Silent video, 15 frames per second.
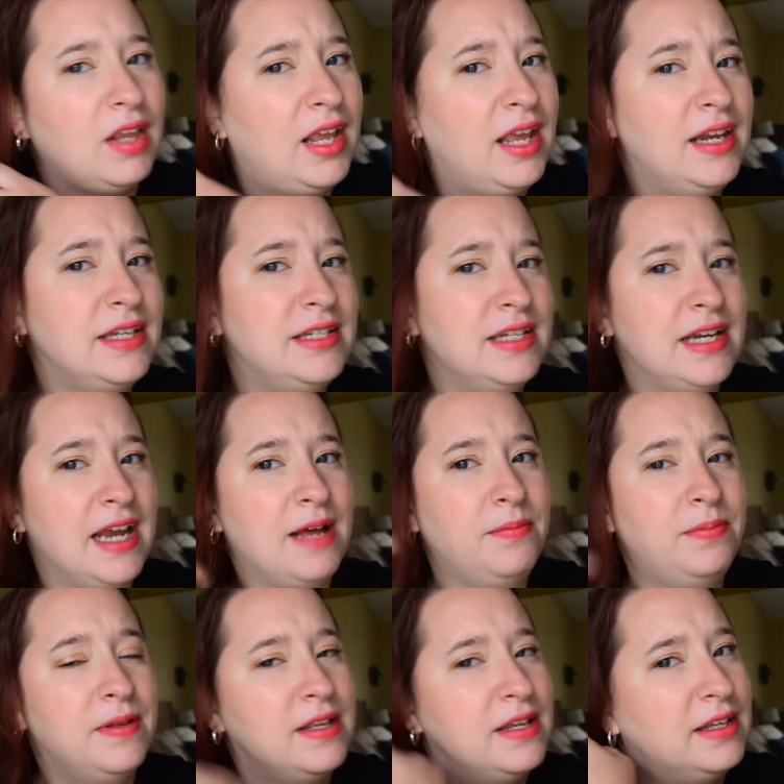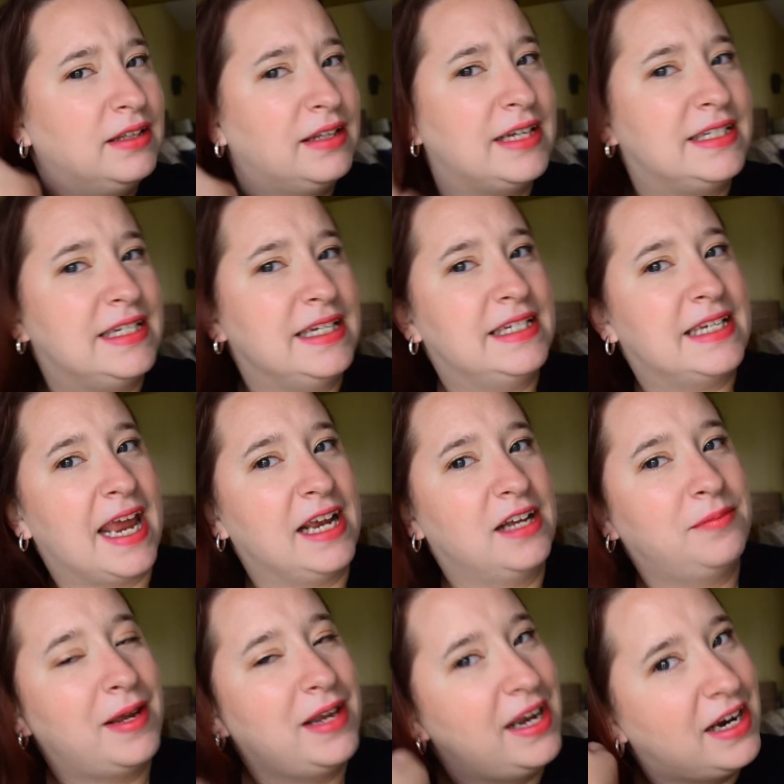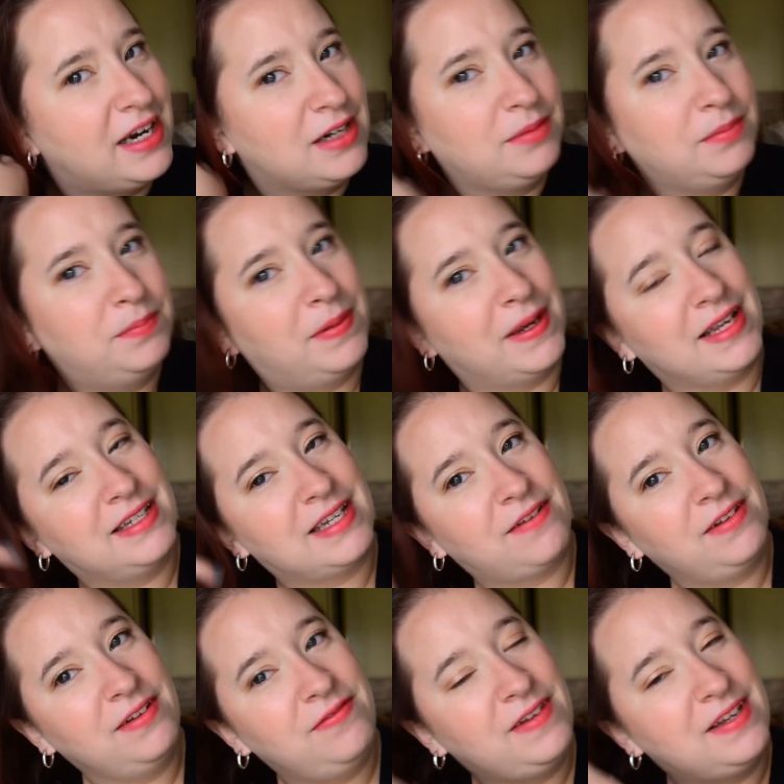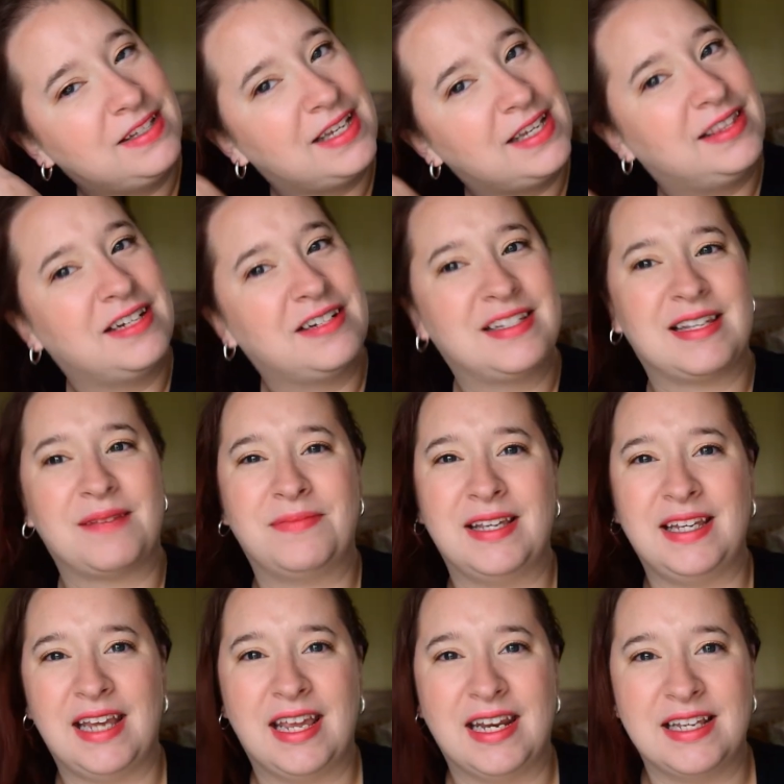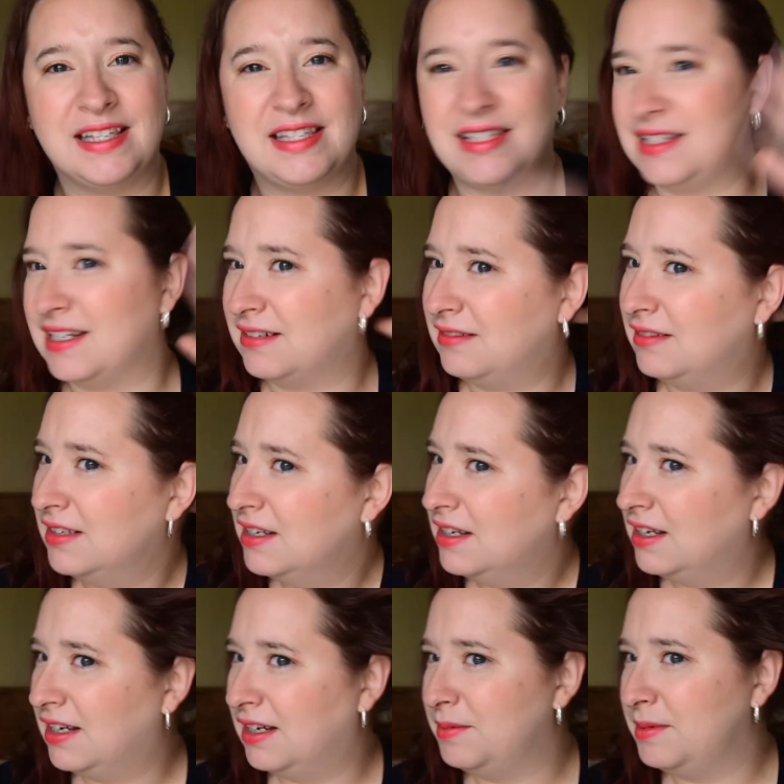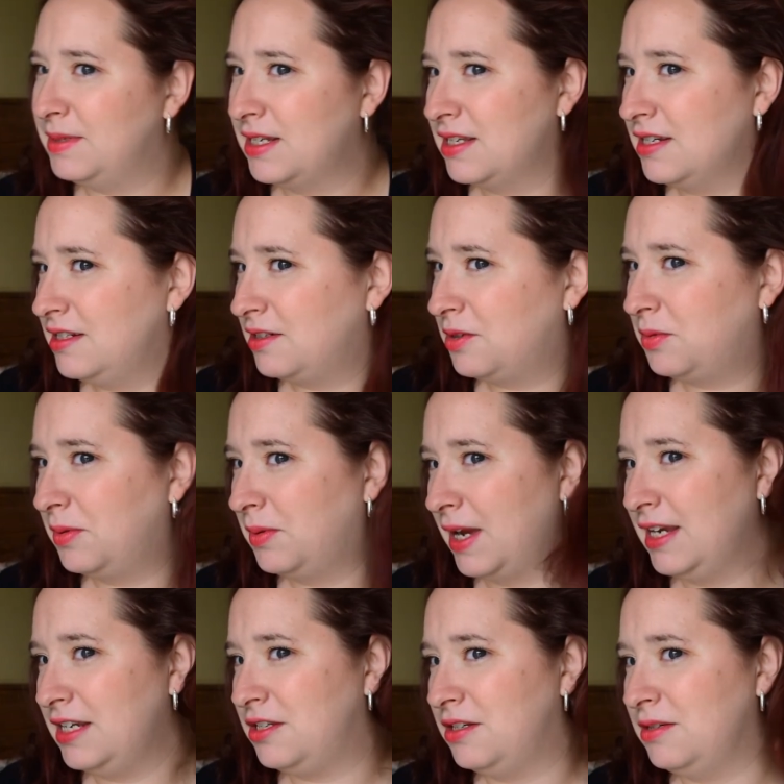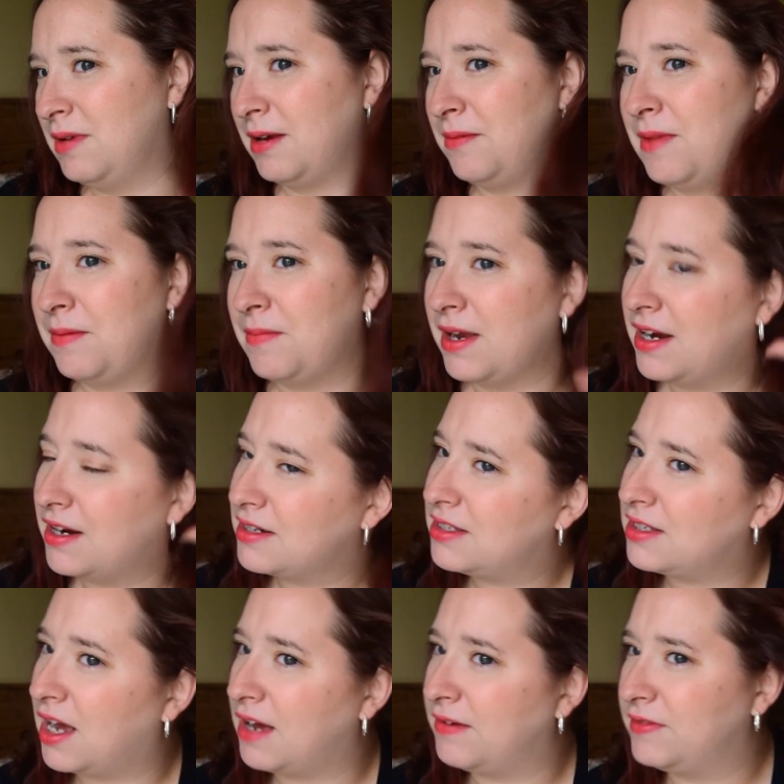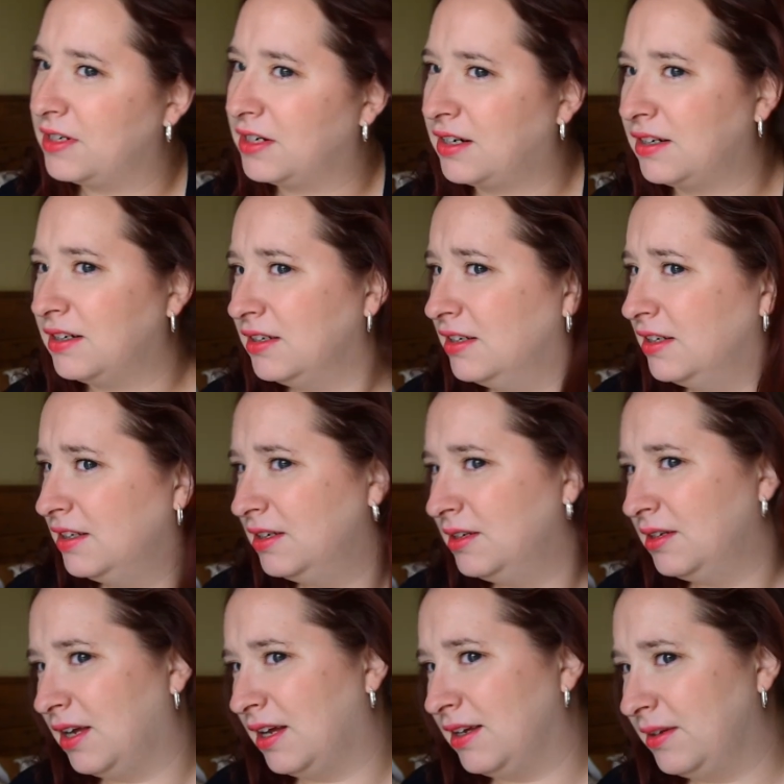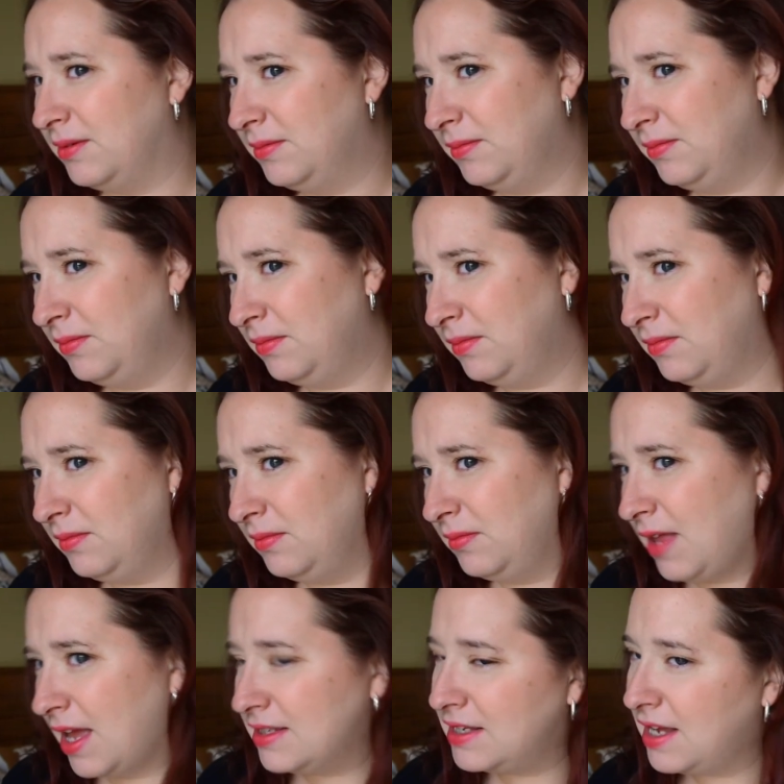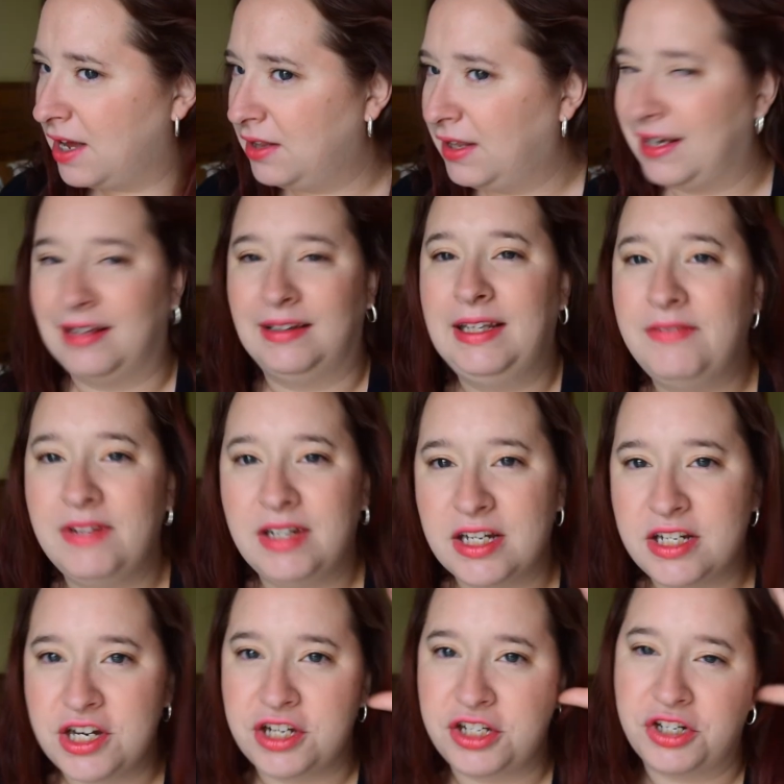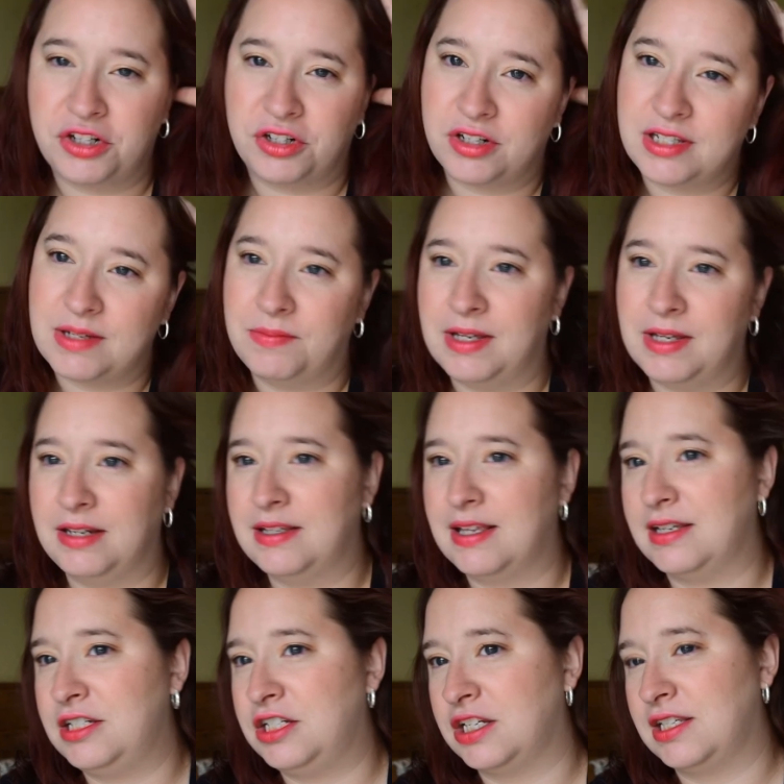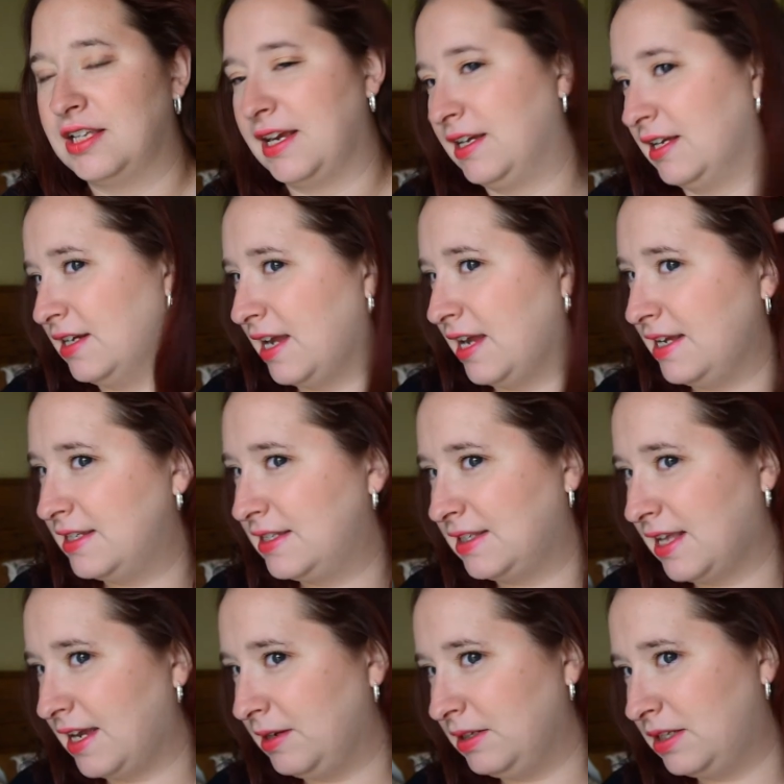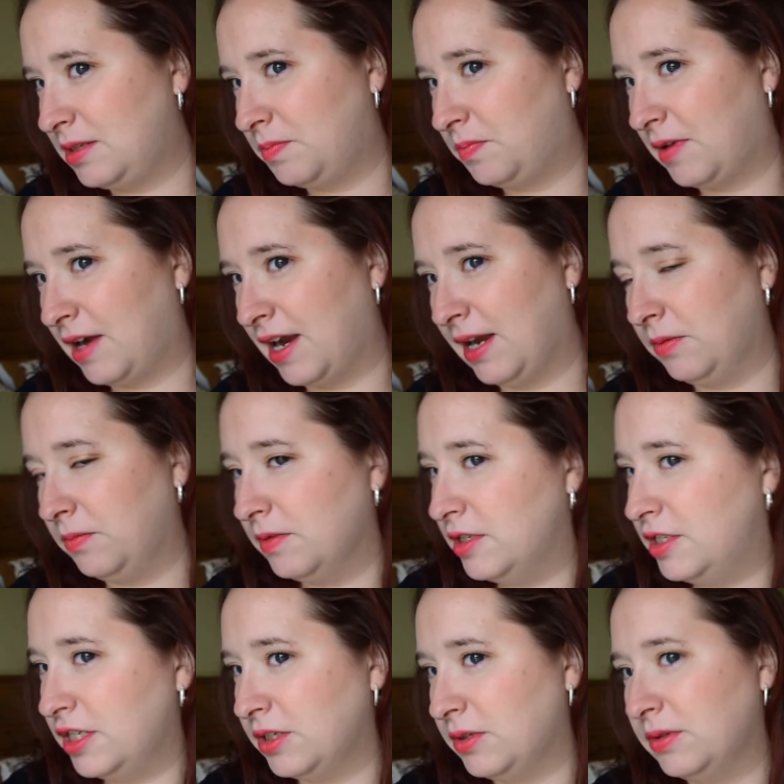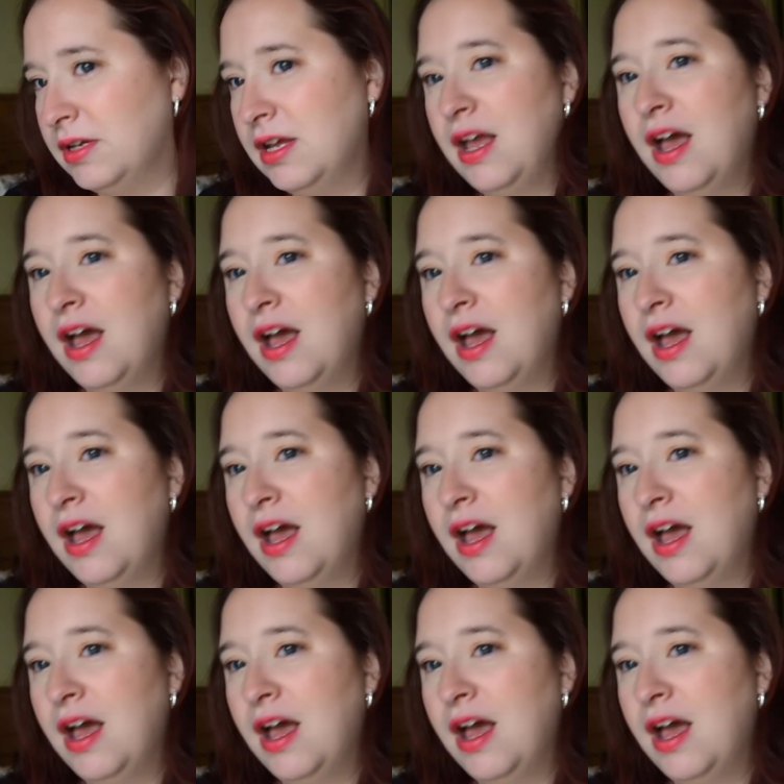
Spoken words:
And it did help like detangle my hair, but it definitely feels like there's something in it still. It doesn't quite like make my hair softer as like a leave-in conditioner or something that's just like a nice light spray would do.